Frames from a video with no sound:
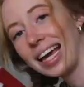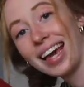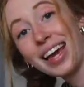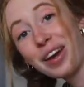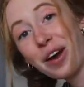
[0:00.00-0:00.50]

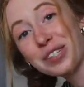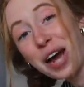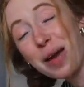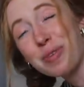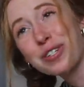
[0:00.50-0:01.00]
And our
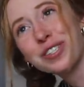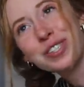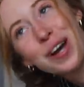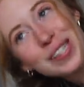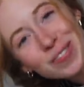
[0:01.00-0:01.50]
timer
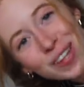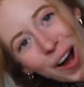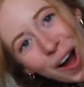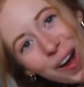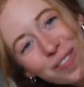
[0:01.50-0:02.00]
just
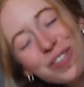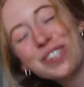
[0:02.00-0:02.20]
went off,